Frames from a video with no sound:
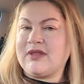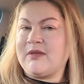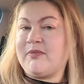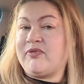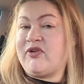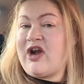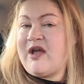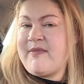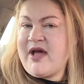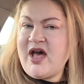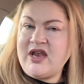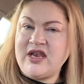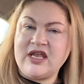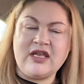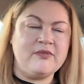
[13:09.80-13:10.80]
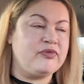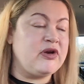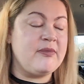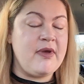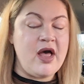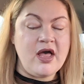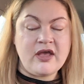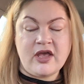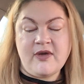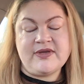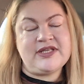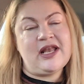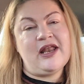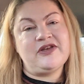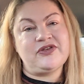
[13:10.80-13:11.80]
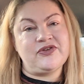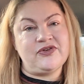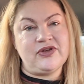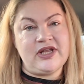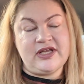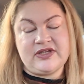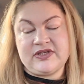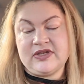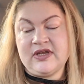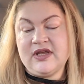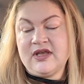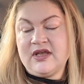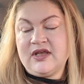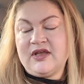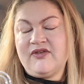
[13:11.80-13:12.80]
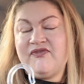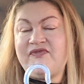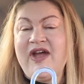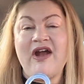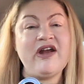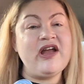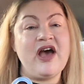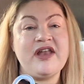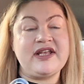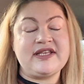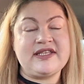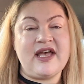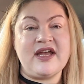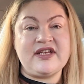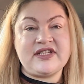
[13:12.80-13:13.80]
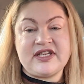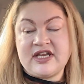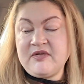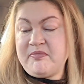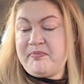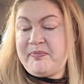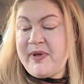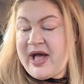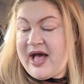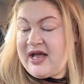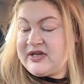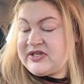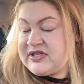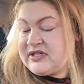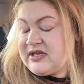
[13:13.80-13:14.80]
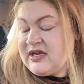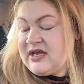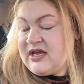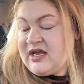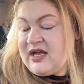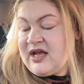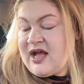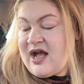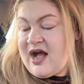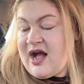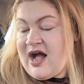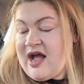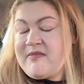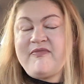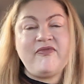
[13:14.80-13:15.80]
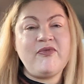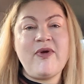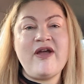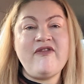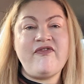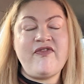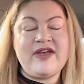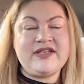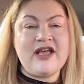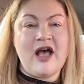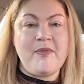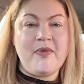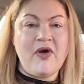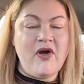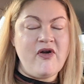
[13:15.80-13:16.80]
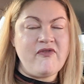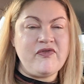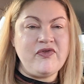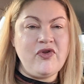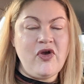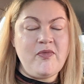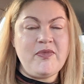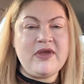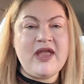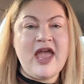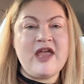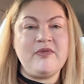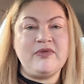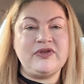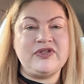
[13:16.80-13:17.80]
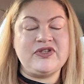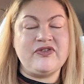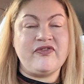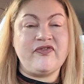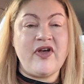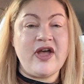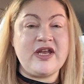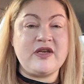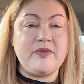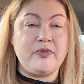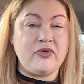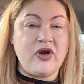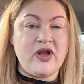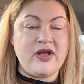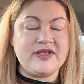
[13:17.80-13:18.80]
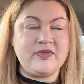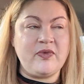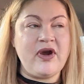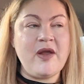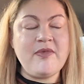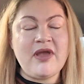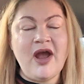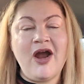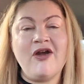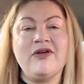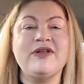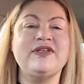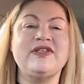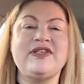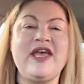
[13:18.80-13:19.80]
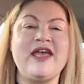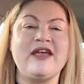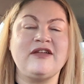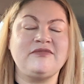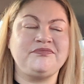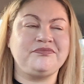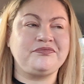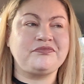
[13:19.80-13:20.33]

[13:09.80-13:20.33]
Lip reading: Primarco, as I like to call it. Very unexciting, but I'm quite fed up of not being able to find bras. Where I'm currently staying,